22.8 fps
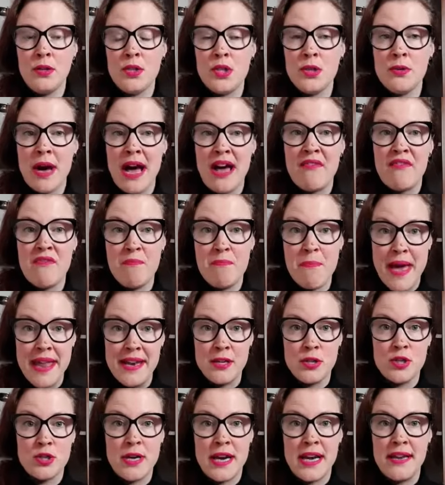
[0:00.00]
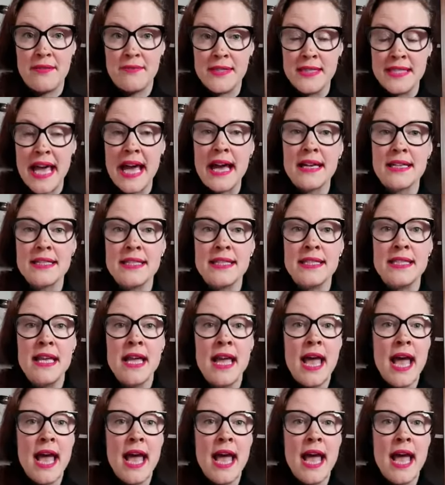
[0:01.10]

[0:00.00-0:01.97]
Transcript: to have penetrative sex,